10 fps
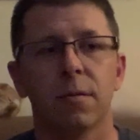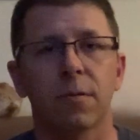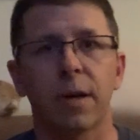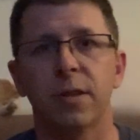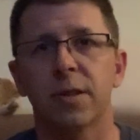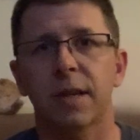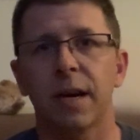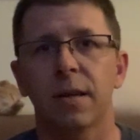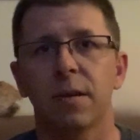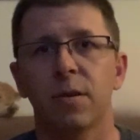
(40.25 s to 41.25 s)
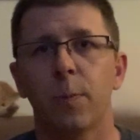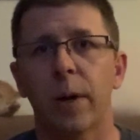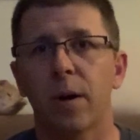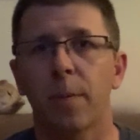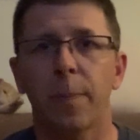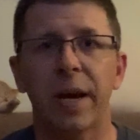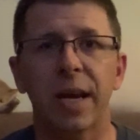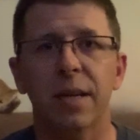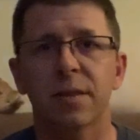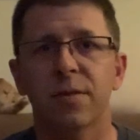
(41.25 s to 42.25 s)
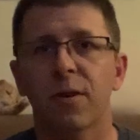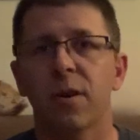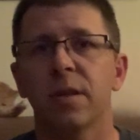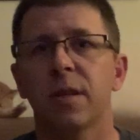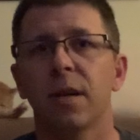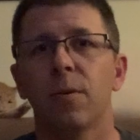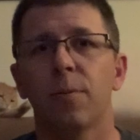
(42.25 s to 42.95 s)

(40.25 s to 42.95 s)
Ren just got a new pair of pants for hunting.